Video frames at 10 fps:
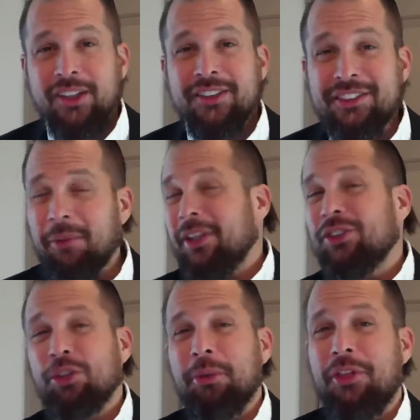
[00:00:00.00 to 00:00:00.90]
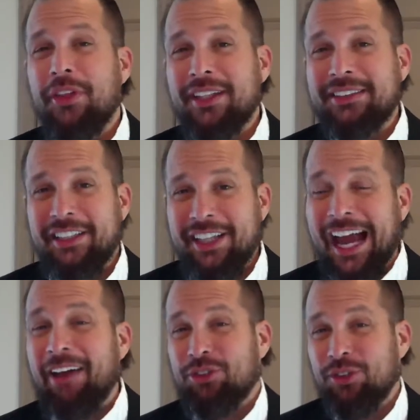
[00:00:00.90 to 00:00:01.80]
some of these are going to be things that you
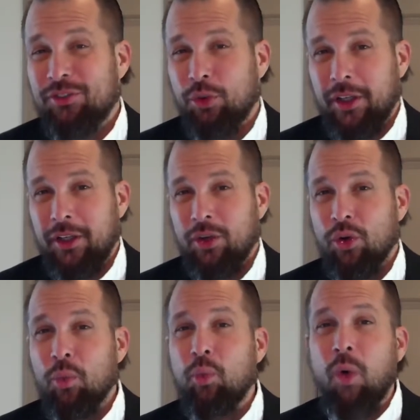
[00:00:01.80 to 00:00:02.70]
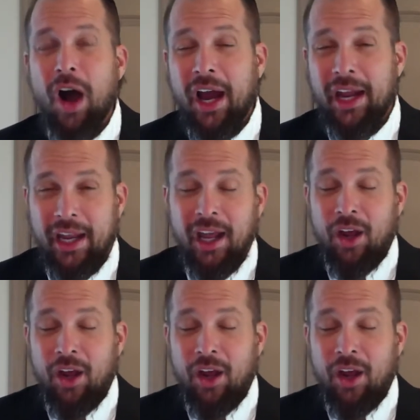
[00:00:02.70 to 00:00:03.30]
have to avoid or why